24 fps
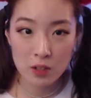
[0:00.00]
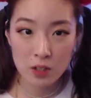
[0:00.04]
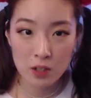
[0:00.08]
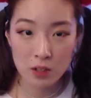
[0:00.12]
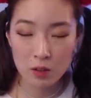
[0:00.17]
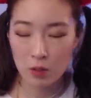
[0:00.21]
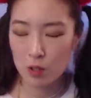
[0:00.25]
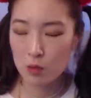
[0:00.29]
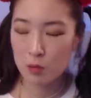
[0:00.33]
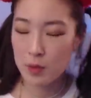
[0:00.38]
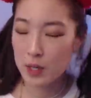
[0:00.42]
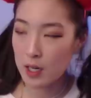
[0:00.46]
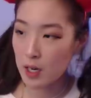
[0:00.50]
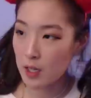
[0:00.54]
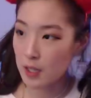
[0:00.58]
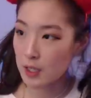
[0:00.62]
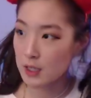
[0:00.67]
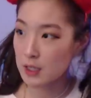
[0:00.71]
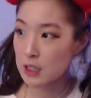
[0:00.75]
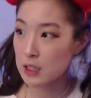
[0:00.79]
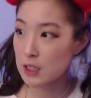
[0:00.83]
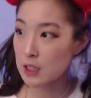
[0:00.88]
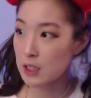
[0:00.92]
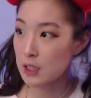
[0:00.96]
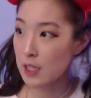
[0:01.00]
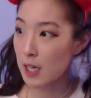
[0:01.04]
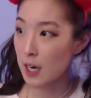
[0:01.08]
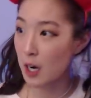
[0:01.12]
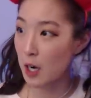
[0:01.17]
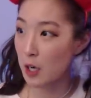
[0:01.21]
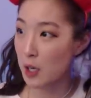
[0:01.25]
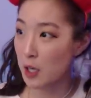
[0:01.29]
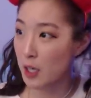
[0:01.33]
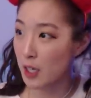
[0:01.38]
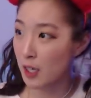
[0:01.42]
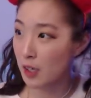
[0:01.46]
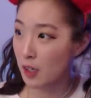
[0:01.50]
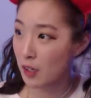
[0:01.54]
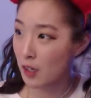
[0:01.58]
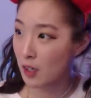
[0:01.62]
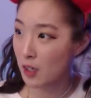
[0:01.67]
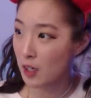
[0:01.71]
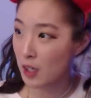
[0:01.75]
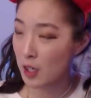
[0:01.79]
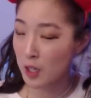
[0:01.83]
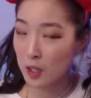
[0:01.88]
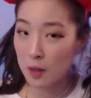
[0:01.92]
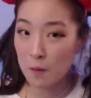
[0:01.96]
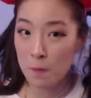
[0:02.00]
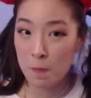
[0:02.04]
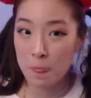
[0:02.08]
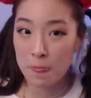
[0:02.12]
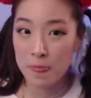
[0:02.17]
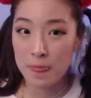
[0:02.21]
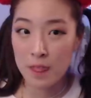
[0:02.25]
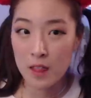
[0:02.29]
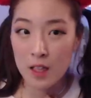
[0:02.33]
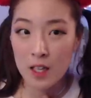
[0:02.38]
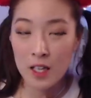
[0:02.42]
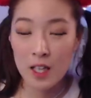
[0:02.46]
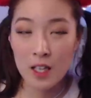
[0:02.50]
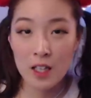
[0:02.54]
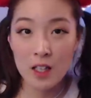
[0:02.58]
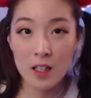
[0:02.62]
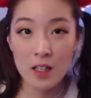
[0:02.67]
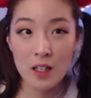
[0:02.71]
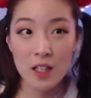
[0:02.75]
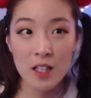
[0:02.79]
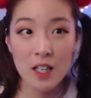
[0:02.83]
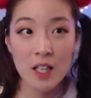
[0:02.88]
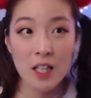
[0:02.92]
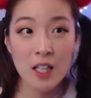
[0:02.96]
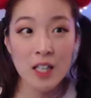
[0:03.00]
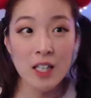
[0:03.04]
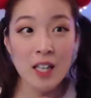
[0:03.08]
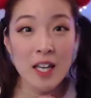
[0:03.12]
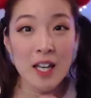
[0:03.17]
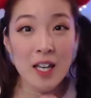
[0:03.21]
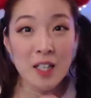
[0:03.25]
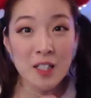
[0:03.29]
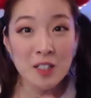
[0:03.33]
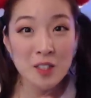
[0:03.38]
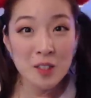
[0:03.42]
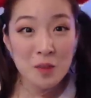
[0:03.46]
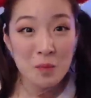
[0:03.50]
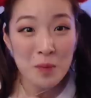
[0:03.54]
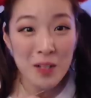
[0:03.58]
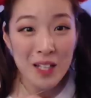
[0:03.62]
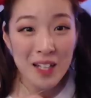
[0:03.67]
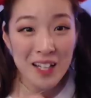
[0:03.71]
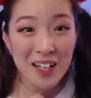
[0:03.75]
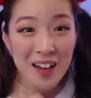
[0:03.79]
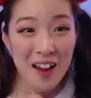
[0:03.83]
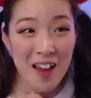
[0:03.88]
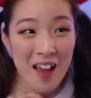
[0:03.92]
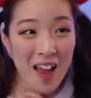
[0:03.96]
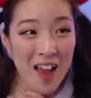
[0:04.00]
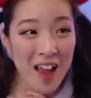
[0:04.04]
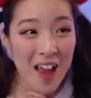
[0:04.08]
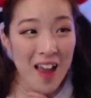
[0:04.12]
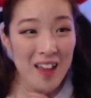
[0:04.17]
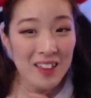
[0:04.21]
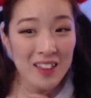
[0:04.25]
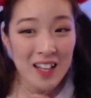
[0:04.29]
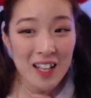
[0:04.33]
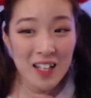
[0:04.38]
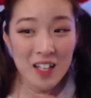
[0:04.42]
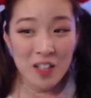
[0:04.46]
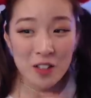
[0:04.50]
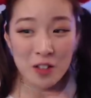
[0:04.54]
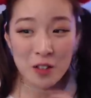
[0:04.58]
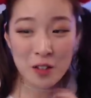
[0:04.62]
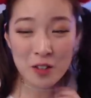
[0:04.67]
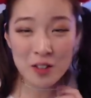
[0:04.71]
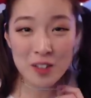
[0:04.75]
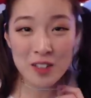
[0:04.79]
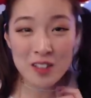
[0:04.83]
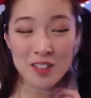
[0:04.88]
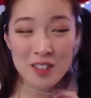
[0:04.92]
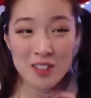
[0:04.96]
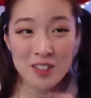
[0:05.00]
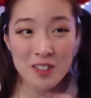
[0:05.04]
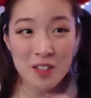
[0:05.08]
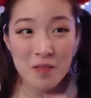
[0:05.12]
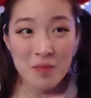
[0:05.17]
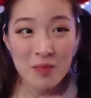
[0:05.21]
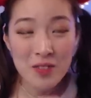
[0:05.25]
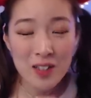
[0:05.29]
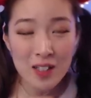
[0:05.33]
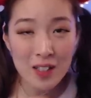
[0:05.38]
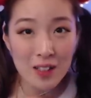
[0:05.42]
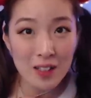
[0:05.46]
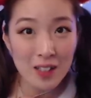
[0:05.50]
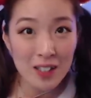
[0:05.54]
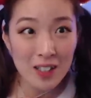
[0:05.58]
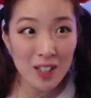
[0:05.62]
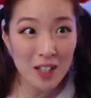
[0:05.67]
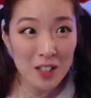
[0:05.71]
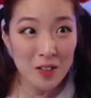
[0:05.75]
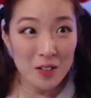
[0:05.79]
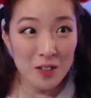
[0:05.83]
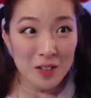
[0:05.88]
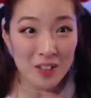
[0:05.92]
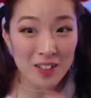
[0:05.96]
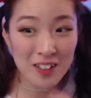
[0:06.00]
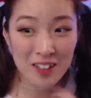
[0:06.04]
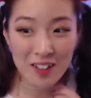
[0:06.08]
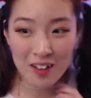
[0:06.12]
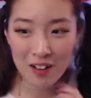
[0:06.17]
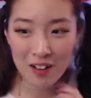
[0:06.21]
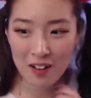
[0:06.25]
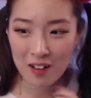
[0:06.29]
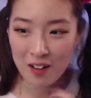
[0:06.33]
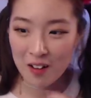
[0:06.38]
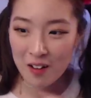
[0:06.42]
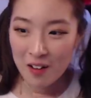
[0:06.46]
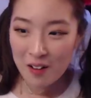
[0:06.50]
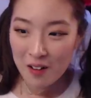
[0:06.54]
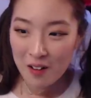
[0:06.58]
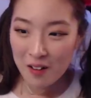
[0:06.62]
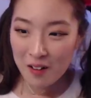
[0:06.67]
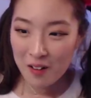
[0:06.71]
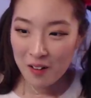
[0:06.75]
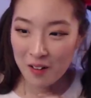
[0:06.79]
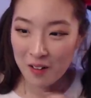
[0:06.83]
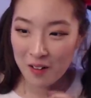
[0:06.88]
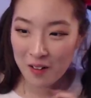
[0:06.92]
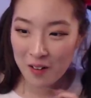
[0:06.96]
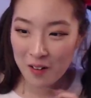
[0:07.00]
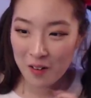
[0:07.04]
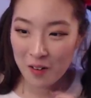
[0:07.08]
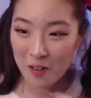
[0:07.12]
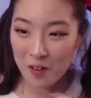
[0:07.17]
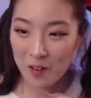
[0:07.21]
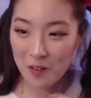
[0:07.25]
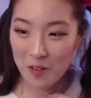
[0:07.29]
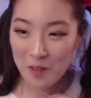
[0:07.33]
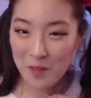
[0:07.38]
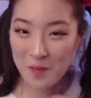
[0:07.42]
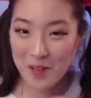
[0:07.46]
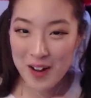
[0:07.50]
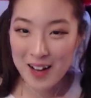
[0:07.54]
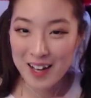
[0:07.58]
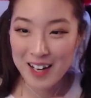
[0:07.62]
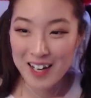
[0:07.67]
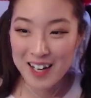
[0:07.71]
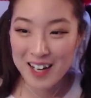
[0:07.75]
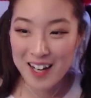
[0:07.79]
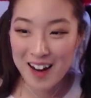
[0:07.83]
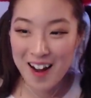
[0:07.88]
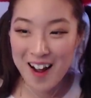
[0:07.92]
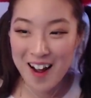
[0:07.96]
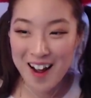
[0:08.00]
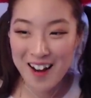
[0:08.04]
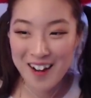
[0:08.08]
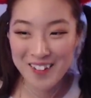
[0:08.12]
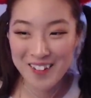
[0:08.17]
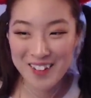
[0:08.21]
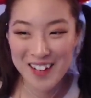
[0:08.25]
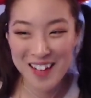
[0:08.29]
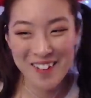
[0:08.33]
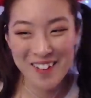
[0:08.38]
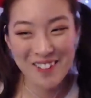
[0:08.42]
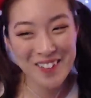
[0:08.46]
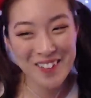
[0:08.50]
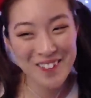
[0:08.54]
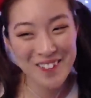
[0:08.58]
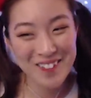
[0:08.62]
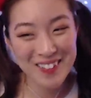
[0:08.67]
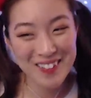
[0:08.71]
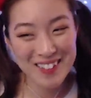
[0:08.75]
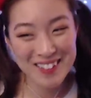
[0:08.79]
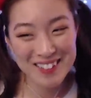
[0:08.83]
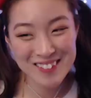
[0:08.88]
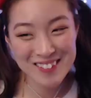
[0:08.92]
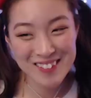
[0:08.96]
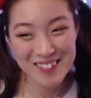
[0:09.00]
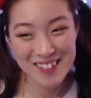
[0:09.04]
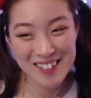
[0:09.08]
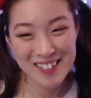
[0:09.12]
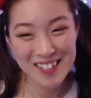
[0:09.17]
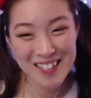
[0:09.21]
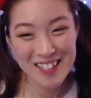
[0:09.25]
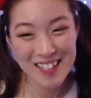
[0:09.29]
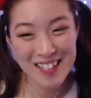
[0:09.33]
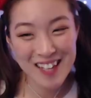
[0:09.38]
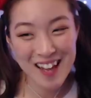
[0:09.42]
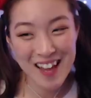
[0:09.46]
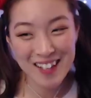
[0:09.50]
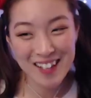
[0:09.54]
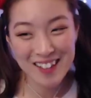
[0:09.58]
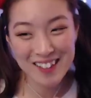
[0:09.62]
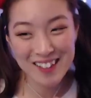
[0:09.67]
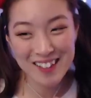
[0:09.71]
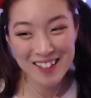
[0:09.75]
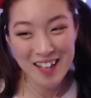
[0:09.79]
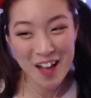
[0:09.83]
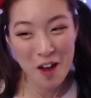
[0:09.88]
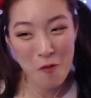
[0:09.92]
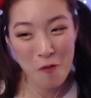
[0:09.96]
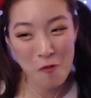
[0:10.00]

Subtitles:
turn... Oh my god, that's scary. He kissed me, and then he turned into something. Did I... Oh my god. Okay, well, first of all, he ended that